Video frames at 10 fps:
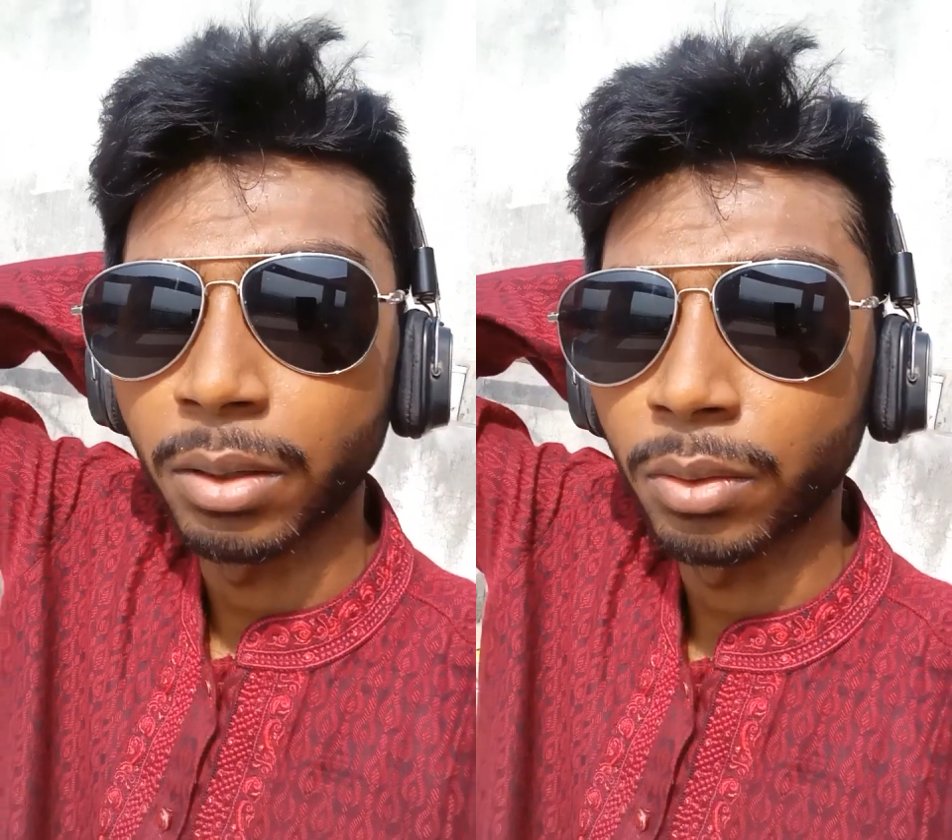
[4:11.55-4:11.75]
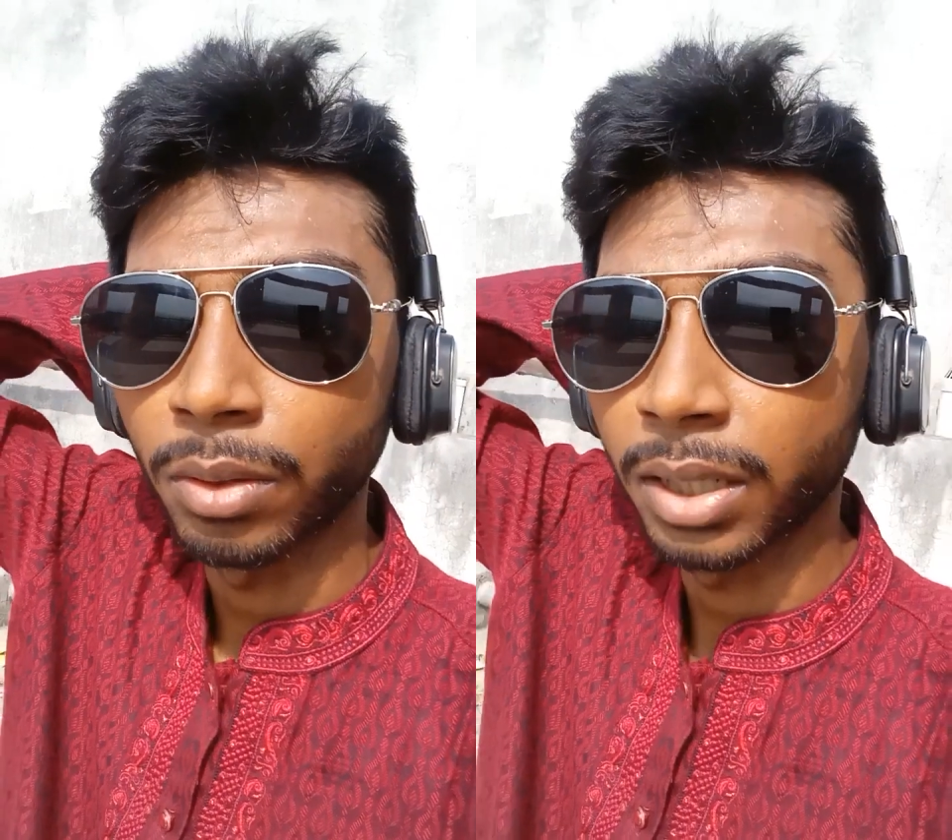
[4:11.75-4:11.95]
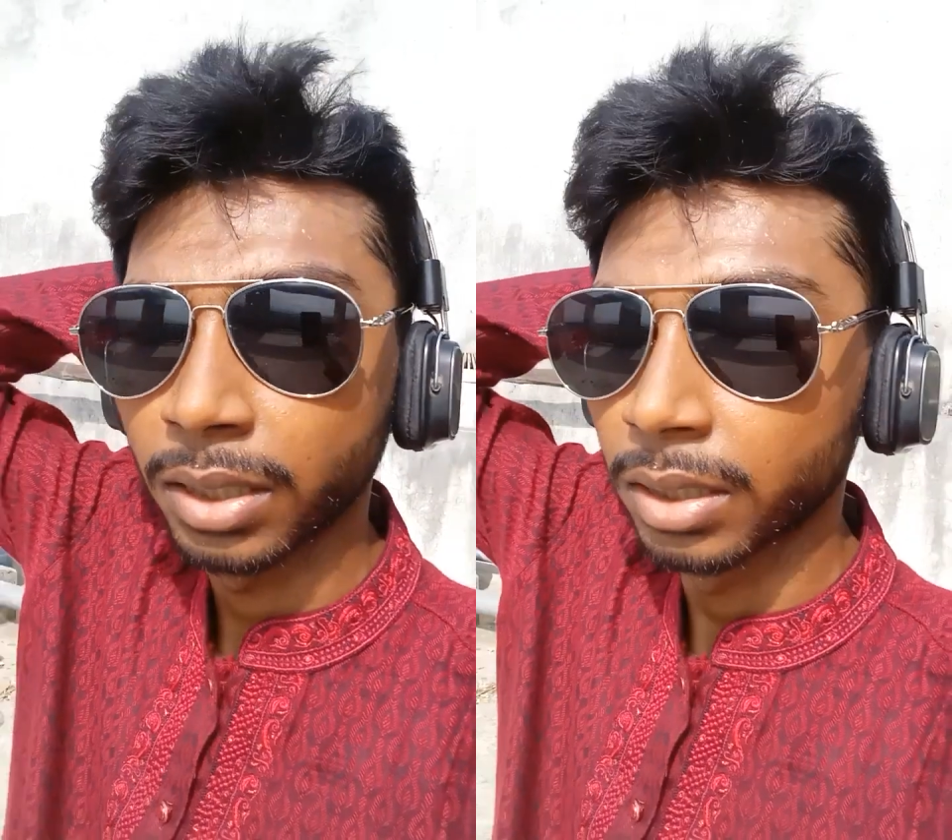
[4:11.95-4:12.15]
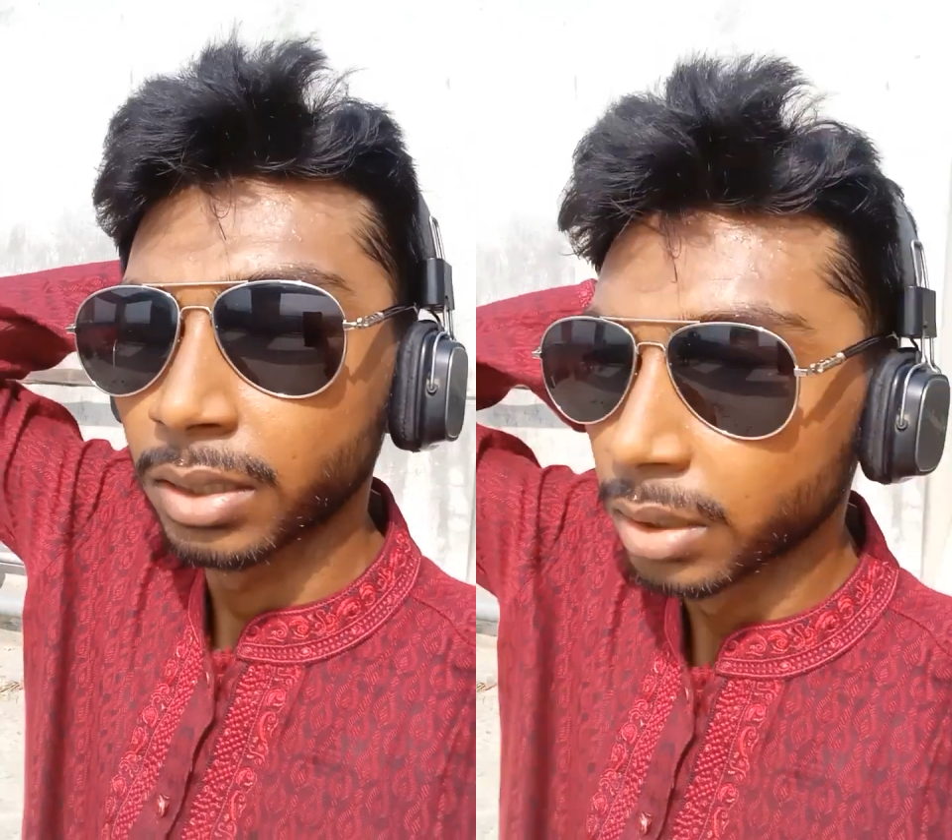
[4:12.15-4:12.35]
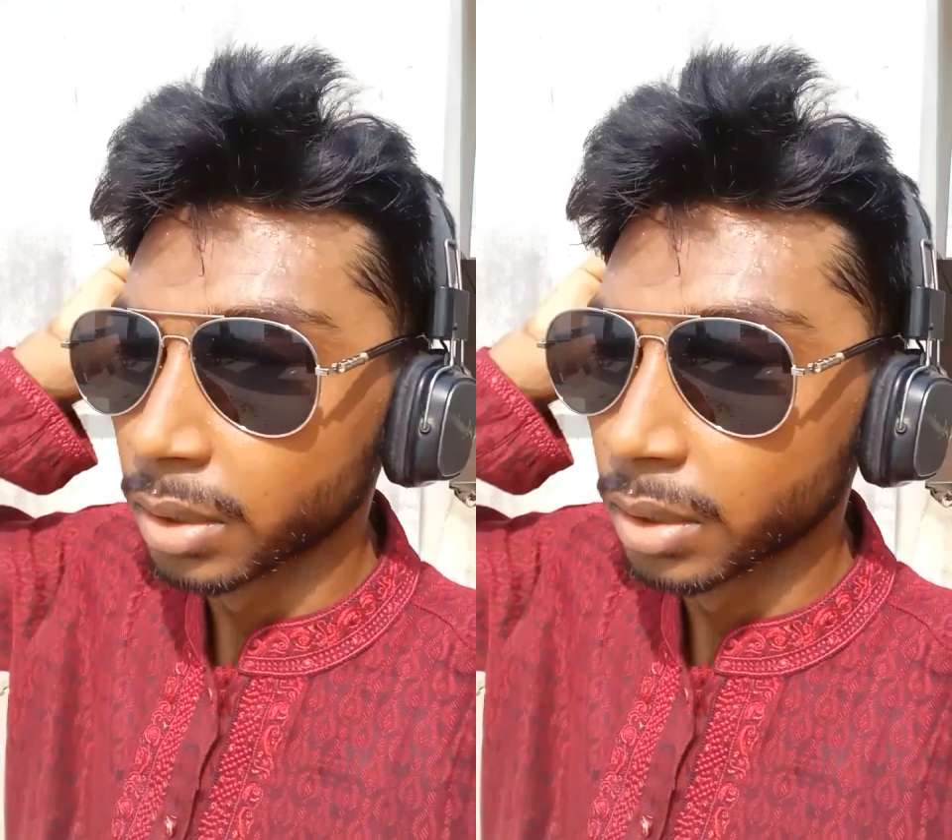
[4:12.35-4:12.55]
way?
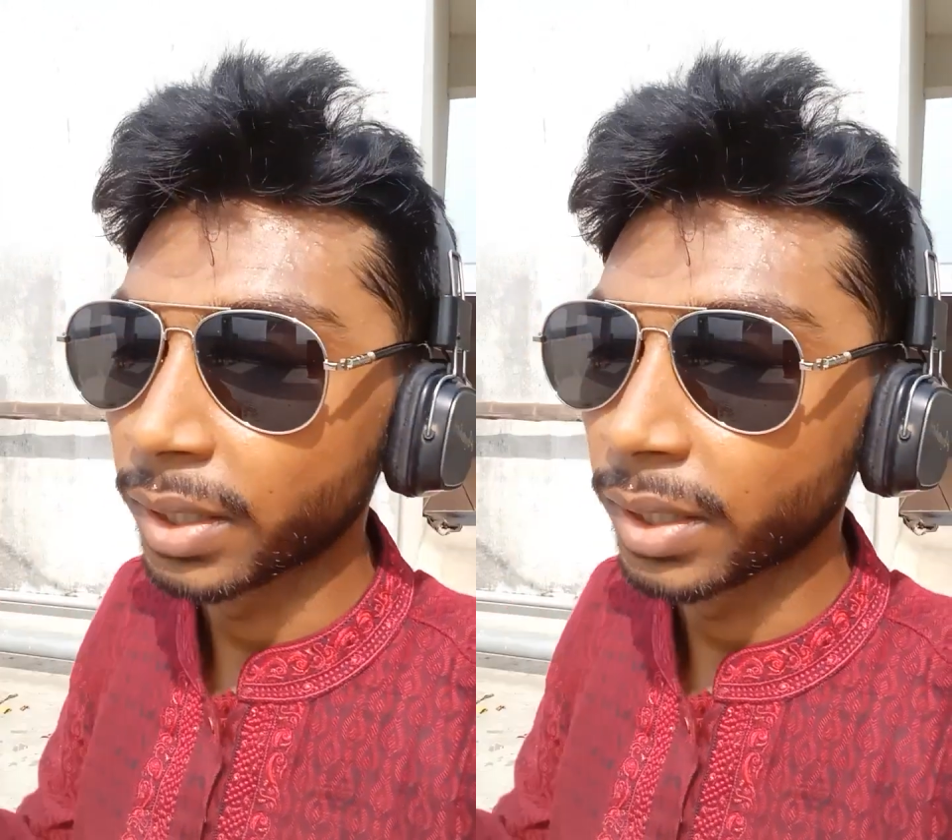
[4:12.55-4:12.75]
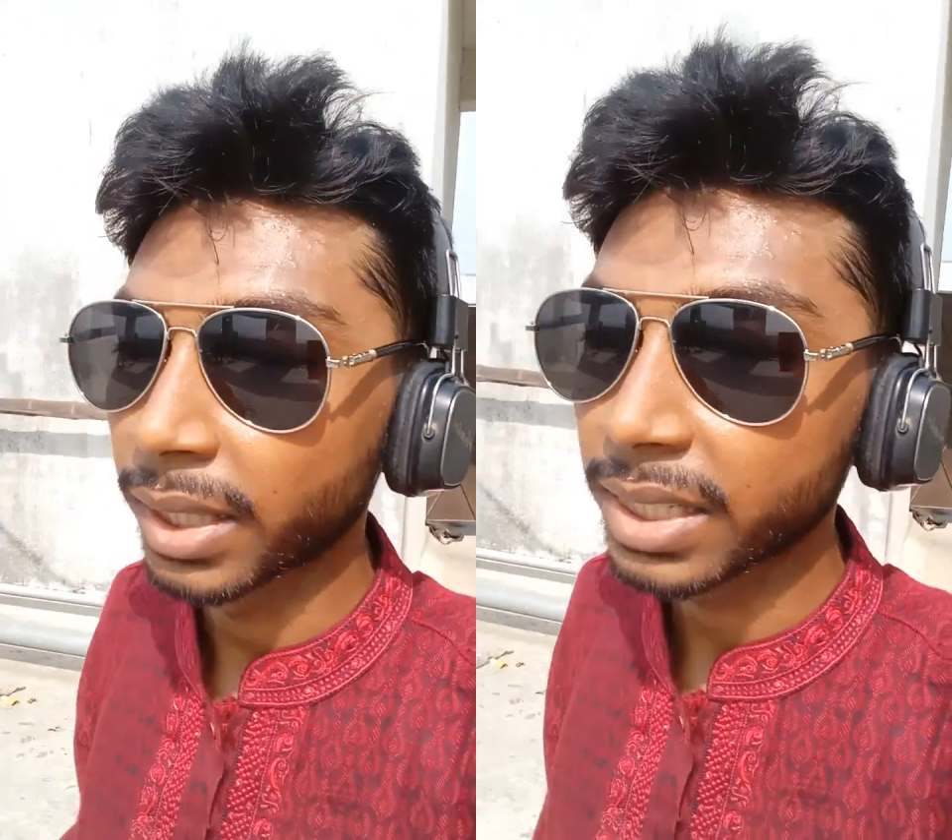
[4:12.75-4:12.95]
Filth is